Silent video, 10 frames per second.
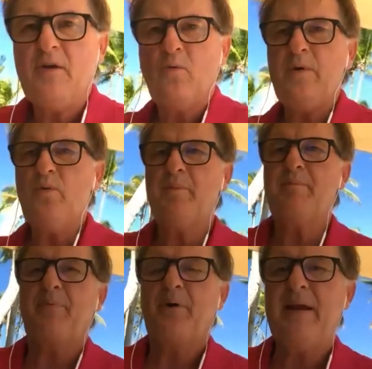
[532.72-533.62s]
we were
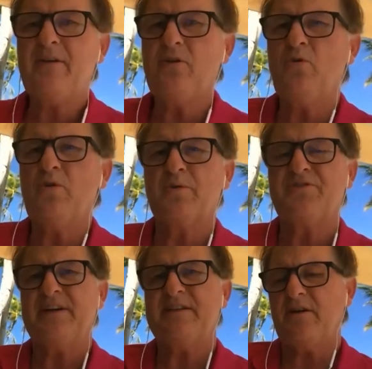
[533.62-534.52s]
brand new. There were
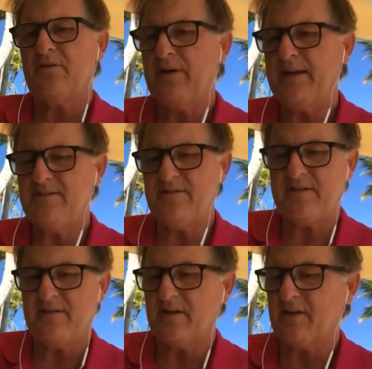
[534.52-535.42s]
600 agents
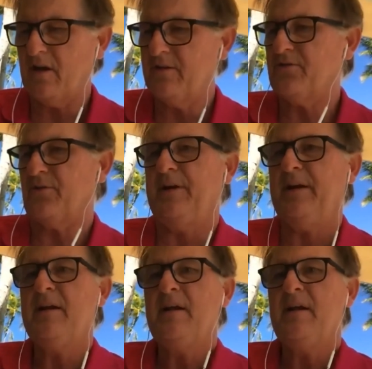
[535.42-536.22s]
in the country.